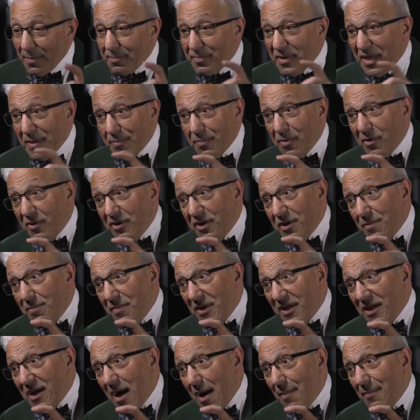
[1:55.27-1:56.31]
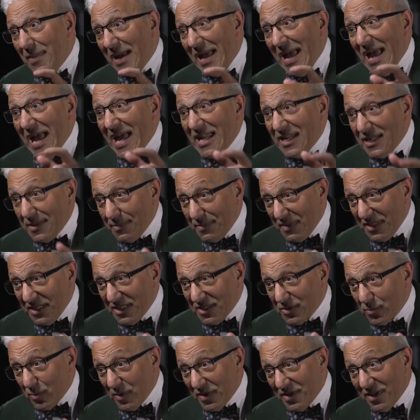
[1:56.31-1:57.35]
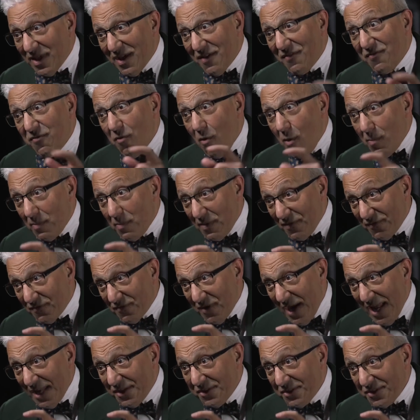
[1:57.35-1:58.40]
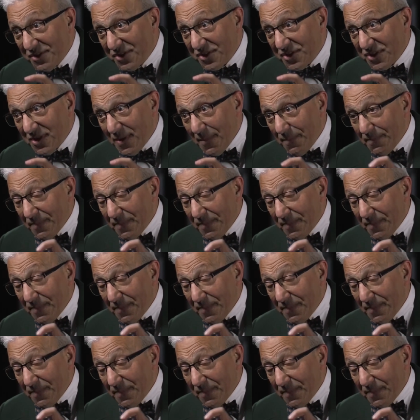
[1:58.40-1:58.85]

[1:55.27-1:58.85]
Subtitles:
People can become enemies with their former friends.